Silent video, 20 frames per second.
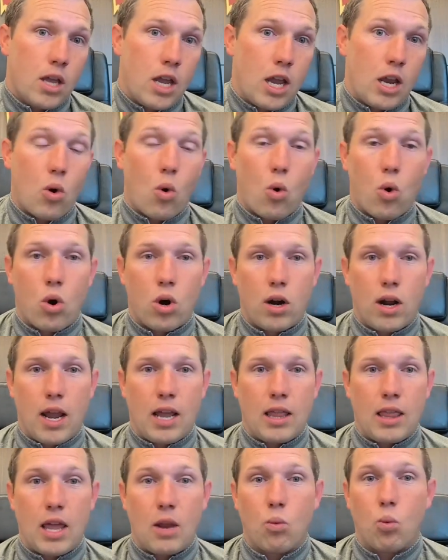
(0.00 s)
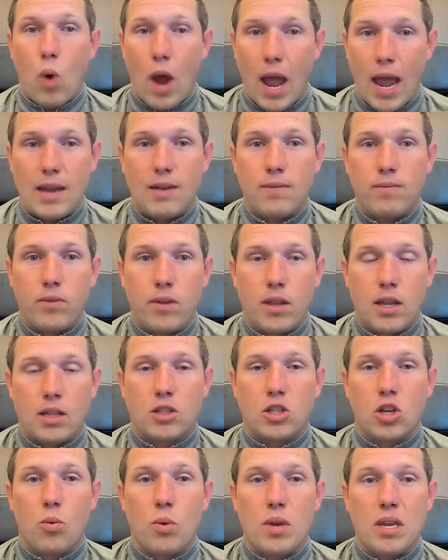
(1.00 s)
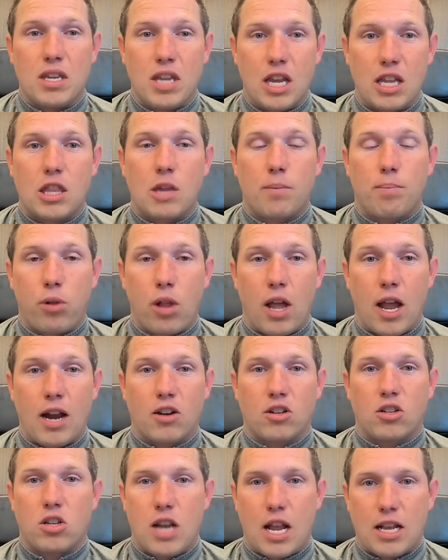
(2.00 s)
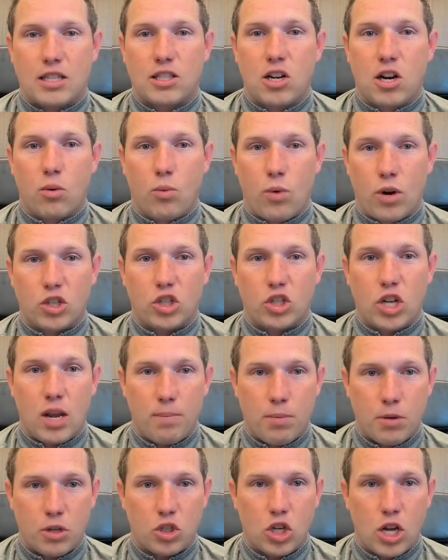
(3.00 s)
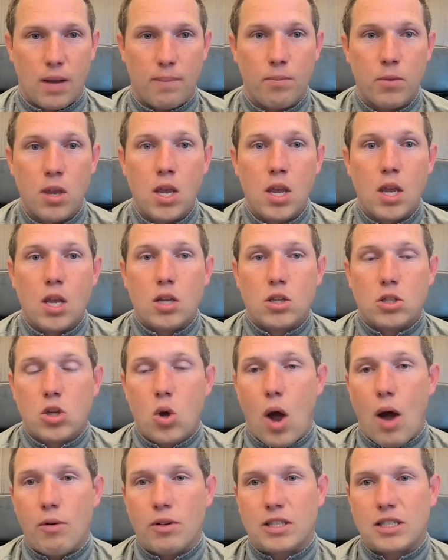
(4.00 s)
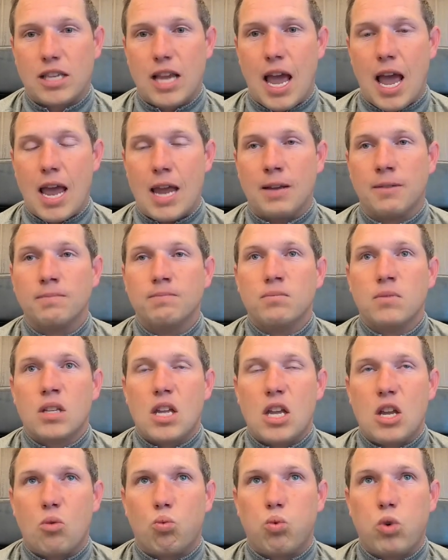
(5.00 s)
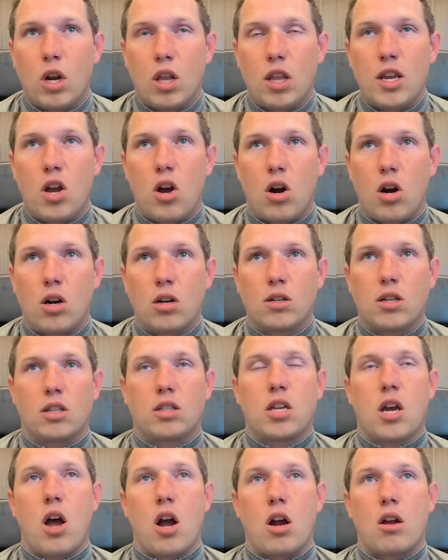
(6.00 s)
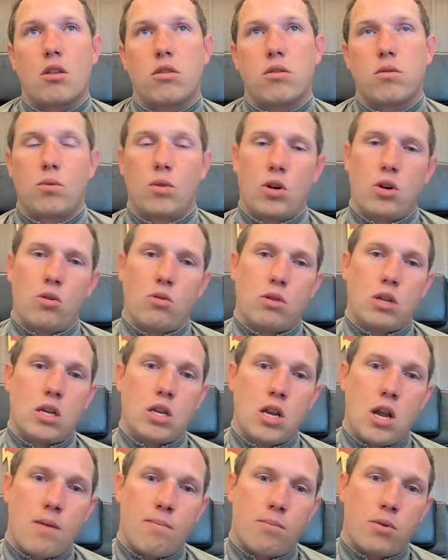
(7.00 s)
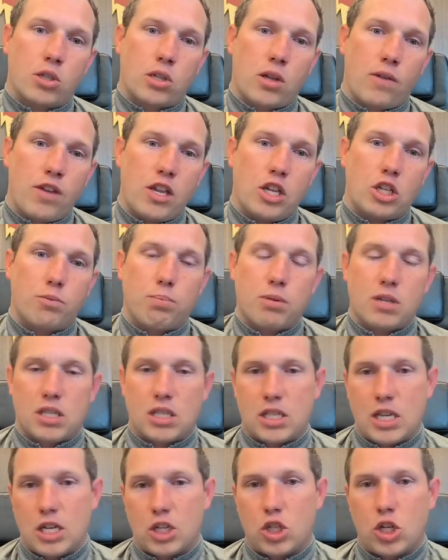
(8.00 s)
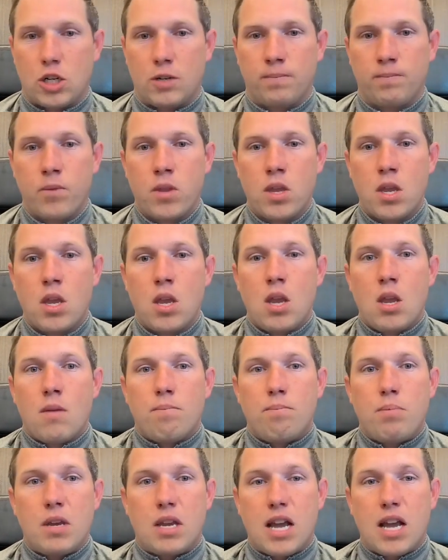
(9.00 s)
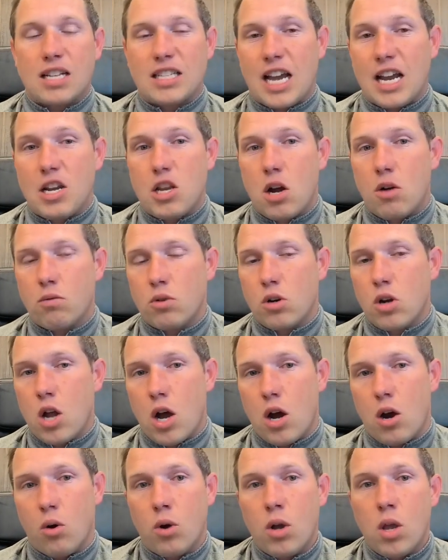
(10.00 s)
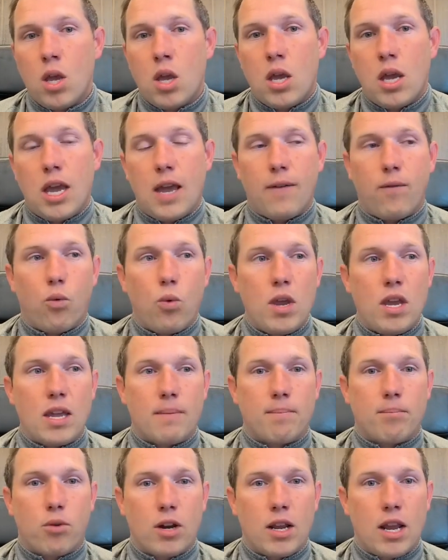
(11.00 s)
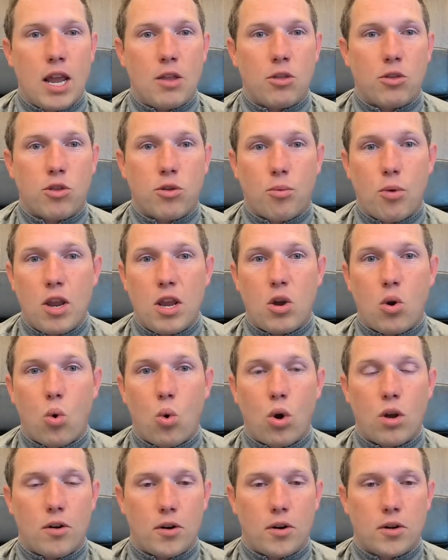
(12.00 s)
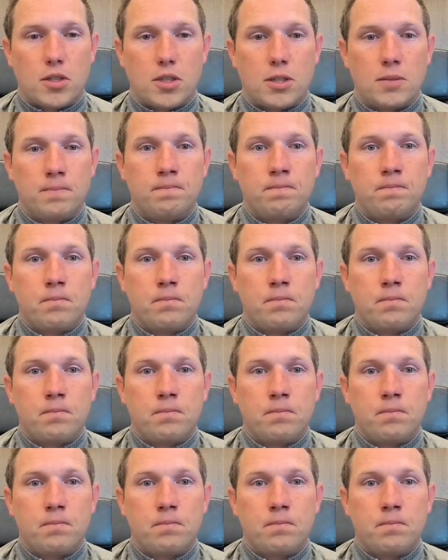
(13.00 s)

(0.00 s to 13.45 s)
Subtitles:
and then wait until we get the players necessary to win a championship. So I would say really hard to talk through the numbers of each position because I don't know. If we can bring in three corners